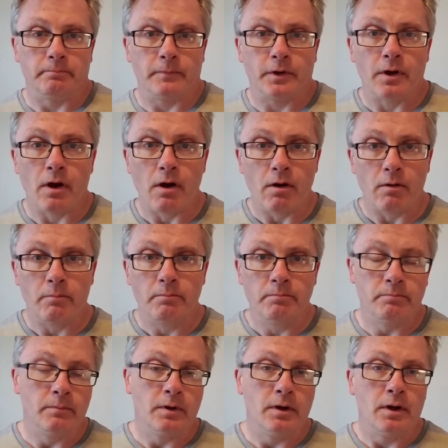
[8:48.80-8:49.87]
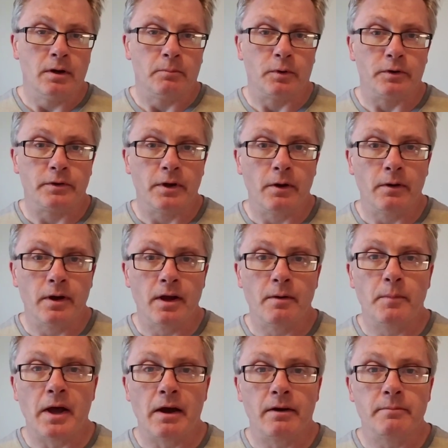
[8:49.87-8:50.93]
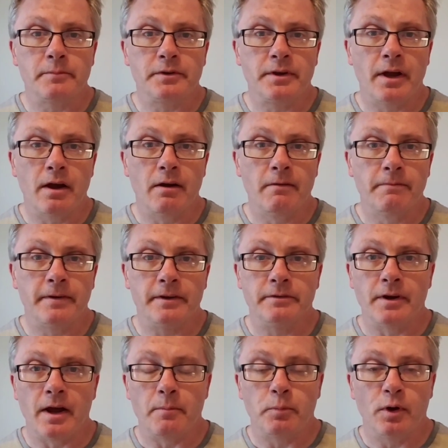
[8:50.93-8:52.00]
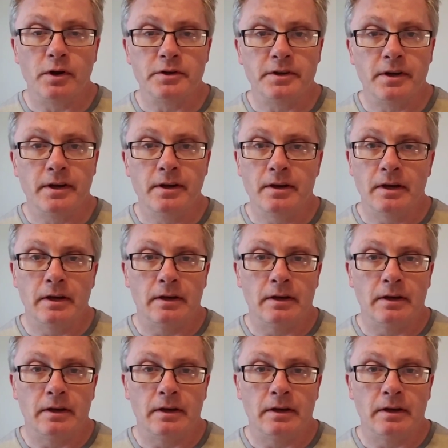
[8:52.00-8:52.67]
calm persona about himself. He's not pushy.